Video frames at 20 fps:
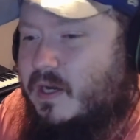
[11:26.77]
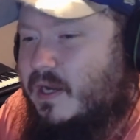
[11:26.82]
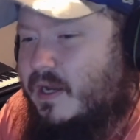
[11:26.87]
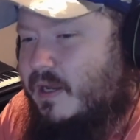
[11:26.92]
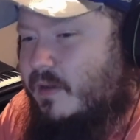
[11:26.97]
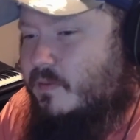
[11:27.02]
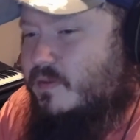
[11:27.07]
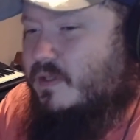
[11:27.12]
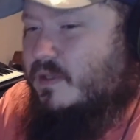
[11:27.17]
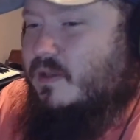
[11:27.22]

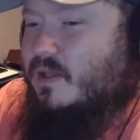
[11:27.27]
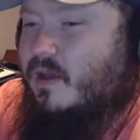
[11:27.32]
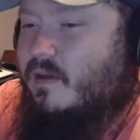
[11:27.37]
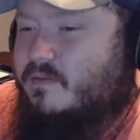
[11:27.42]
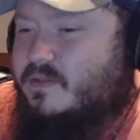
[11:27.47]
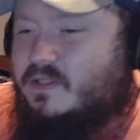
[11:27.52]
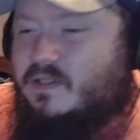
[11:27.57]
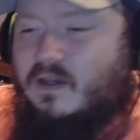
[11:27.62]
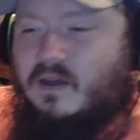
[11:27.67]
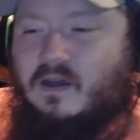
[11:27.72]
It was a love
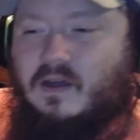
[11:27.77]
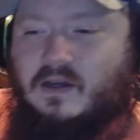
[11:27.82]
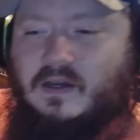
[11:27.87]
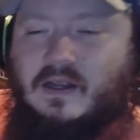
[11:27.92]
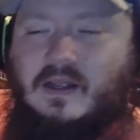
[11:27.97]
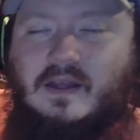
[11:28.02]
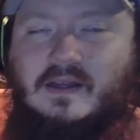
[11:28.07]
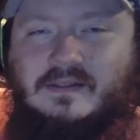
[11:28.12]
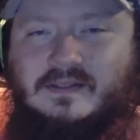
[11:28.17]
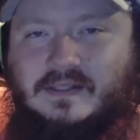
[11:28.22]
song
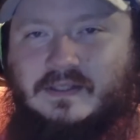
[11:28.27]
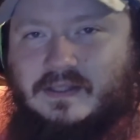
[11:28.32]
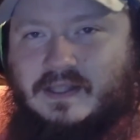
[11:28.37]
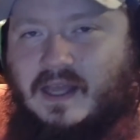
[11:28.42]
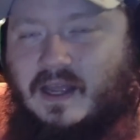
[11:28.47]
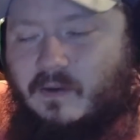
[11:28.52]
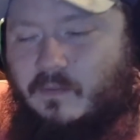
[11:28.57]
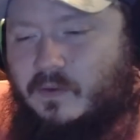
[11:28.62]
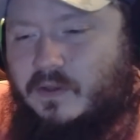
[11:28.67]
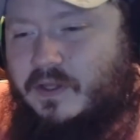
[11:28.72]
to
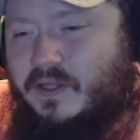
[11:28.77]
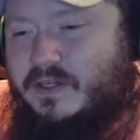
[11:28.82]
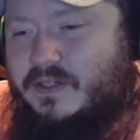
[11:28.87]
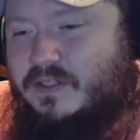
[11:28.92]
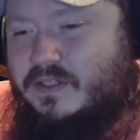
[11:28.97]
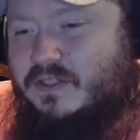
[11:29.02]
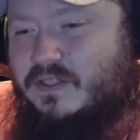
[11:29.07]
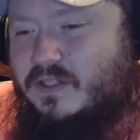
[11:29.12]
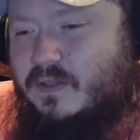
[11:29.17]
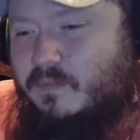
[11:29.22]
that
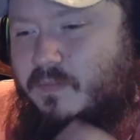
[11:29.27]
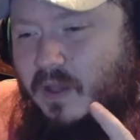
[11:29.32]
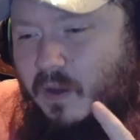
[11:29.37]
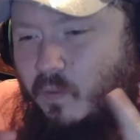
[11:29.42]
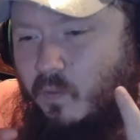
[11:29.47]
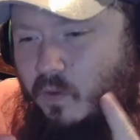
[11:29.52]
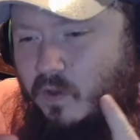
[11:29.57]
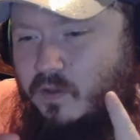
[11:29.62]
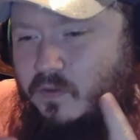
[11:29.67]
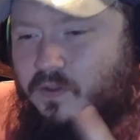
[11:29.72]
relationship, that
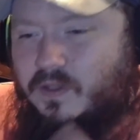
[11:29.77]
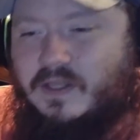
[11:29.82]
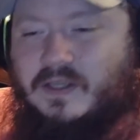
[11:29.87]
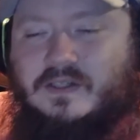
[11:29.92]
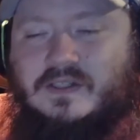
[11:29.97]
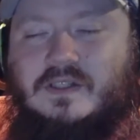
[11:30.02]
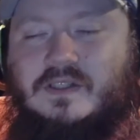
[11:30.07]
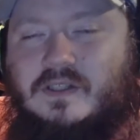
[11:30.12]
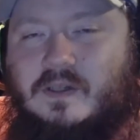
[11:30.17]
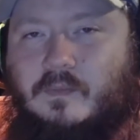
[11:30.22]
one
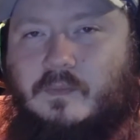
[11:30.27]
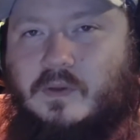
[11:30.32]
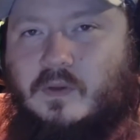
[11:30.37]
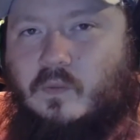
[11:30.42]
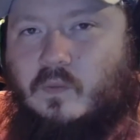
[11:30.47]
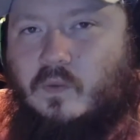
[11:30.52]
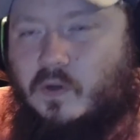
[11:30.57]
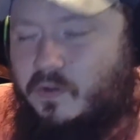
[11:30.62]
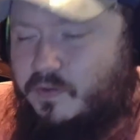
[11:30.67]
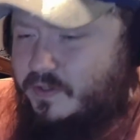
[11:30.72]
relationship in the
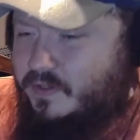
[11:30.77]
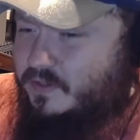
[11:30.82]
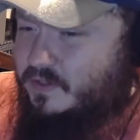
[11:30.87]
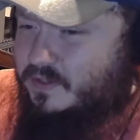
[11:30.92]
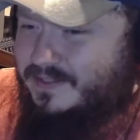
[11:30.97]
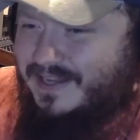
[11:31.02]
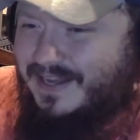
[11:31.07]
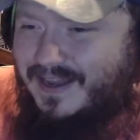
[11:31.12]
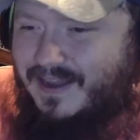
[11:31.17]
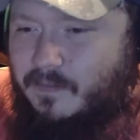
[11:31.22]
world that
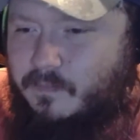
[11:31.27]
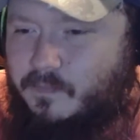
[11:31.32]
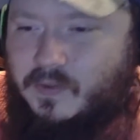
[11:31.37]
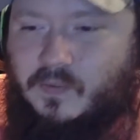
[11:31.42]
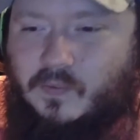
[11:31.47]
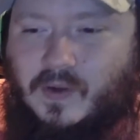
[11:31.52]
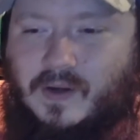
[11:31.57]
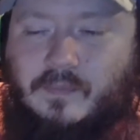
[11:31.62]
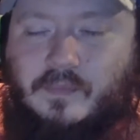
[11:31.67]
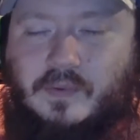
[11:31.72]
just can't be
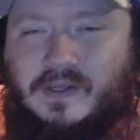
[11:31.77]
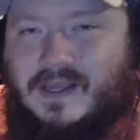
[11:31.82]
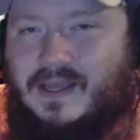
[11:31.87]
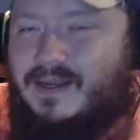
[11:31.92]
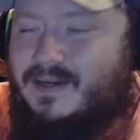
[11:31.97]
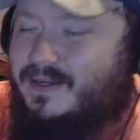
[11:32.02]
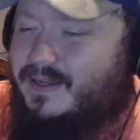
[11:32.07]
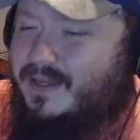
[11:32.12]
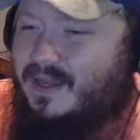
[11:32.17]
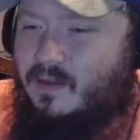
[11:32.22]

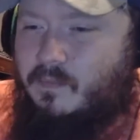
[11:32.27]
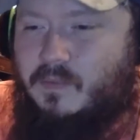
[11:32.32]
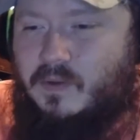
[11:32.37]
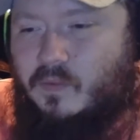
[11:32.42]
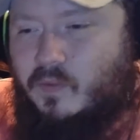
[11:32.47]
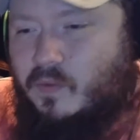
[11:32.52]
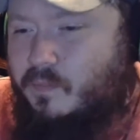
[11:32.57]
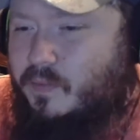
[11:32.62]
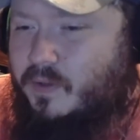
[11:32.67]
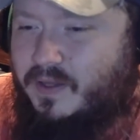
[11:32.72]
replicated, can't be
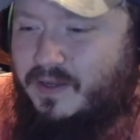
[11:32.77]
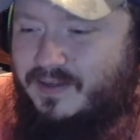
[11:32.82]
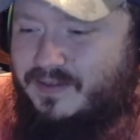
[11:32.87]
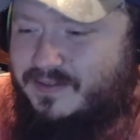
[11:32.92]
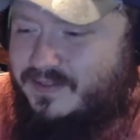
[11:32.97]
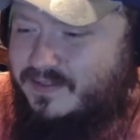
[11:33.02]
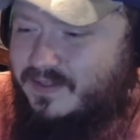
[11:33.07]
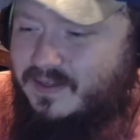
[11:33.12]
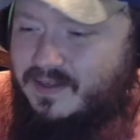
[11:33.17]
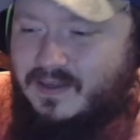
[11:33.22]

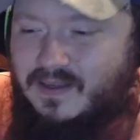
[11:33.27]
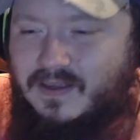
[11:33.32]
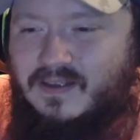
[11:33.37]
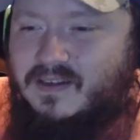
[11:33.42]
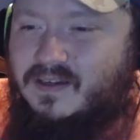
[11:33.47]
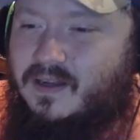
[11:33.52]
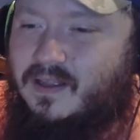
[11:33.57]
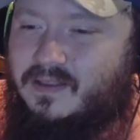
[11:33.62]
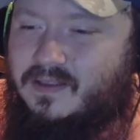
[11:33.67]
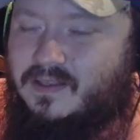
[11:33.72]
replaced,
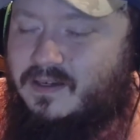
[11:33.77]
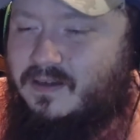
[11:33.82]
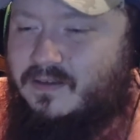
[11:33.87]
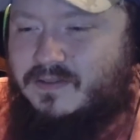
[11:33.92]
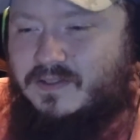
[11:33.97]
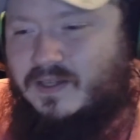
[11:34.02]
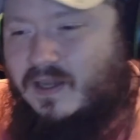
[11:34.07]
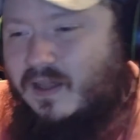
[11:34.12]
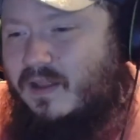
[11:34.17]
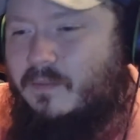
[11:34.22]
nothing else.
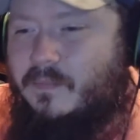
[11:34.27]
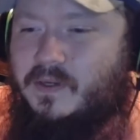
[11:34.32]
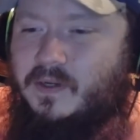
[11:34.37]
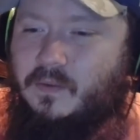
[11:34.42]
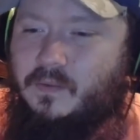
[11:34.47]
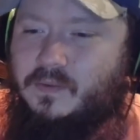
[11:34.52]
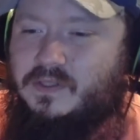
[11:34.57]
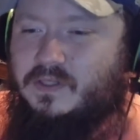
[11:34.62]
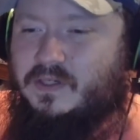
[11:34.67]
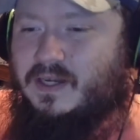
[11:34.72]
Y'all let me know
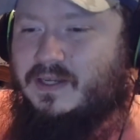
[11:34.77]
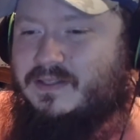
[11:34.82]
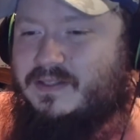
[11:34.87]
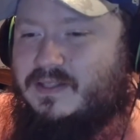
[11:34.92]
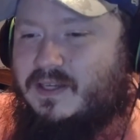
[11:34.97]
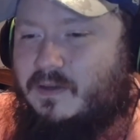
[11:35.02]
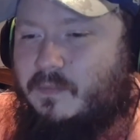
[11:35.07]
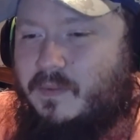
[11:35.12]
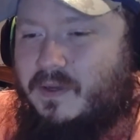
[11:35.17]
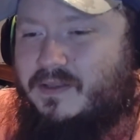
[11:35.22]
what you guys
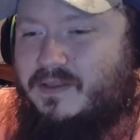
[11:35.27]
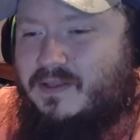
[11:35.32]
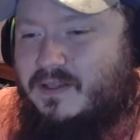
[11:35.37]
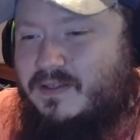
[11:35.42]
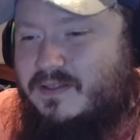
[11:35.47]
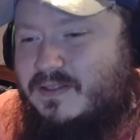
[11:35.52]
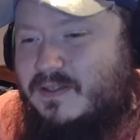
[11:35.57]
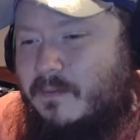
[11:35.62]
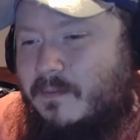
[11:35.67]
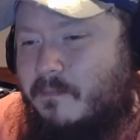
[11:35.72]
think about this.